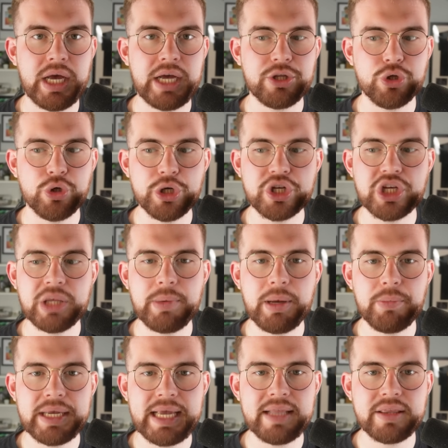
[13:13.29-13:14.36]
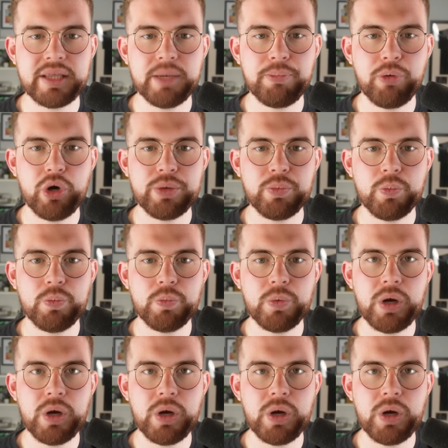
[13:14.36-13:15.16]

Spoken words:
And usually when we get to the point